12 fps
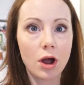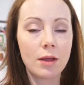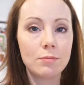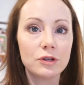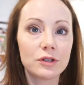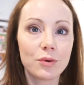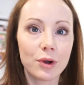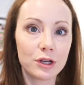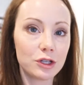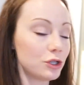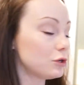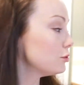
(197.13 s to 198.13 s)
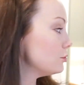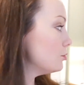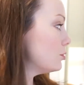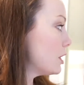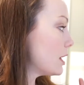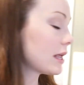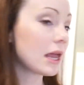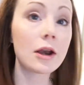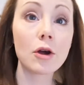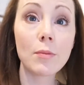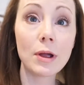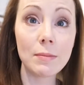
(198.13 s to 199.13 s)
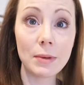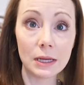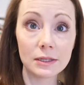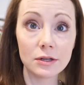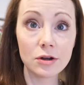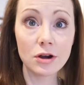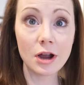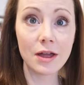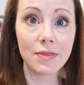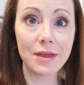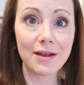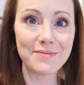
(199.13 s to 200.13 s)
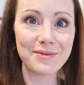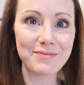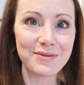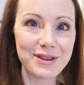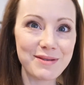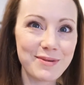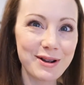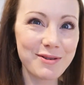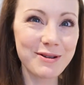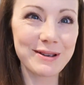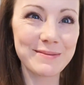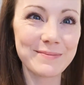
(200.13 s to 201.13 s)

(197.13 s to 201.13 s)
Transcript: I'm just going to get out my mixer and then we will keep on going.